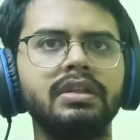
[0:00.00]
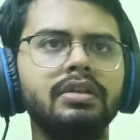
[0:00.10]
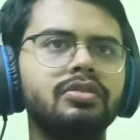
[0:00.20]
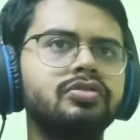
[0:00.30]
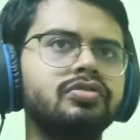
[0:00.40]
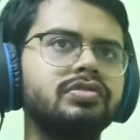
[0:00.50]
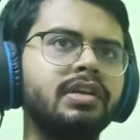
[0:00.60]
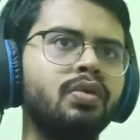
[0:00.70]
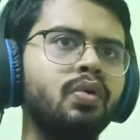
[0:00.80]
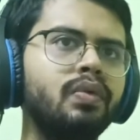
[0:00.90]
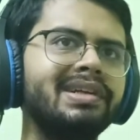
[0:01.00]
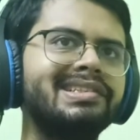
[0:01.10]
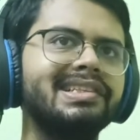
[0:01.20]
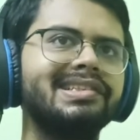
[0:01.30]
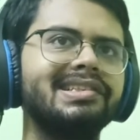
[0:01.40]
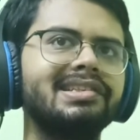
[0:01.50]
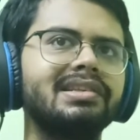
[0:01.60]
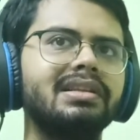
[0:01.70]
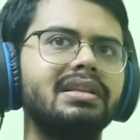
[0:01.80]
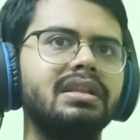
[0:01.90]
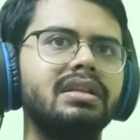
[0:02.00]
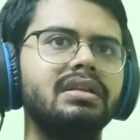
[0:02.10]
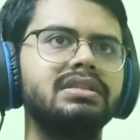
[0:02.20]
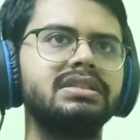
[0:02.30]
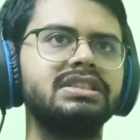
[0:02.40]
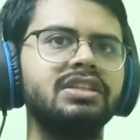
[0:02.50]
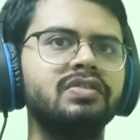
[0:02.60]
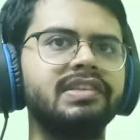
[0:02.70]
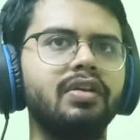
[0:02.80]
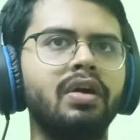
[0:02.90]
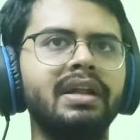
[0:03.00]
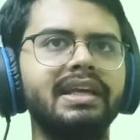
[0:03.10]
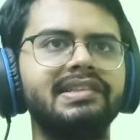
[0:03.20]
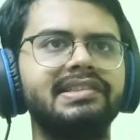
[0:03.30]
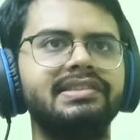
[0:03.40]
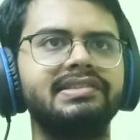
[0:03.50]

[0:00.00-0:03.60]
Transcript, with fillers: Then who is this? She looks a lot like...